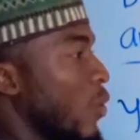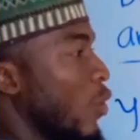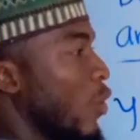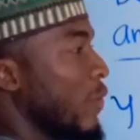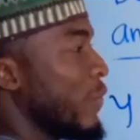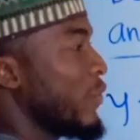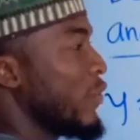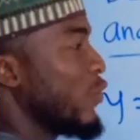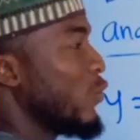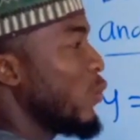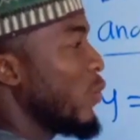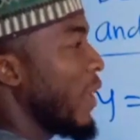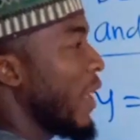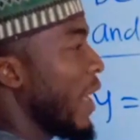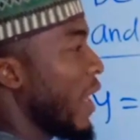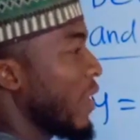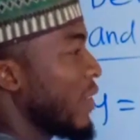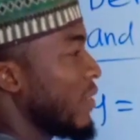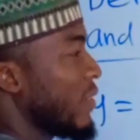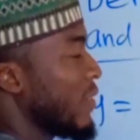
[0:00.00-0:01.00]
of
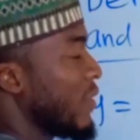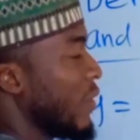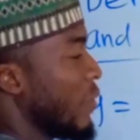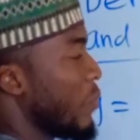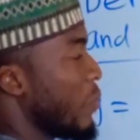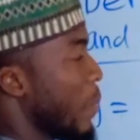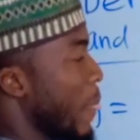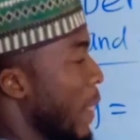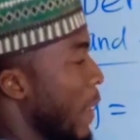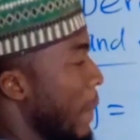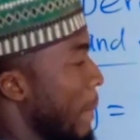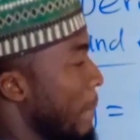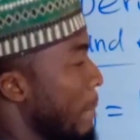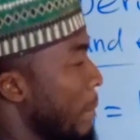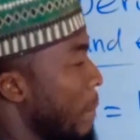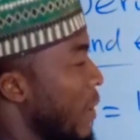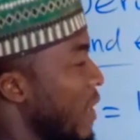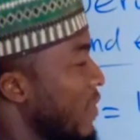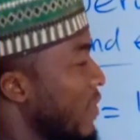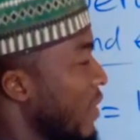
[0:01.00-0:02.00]
2x
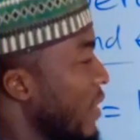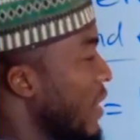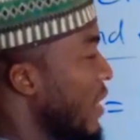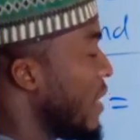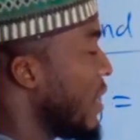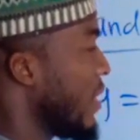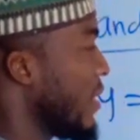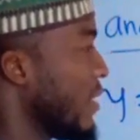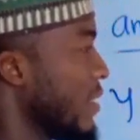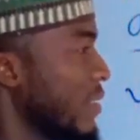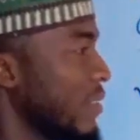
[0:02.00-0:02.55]
base e,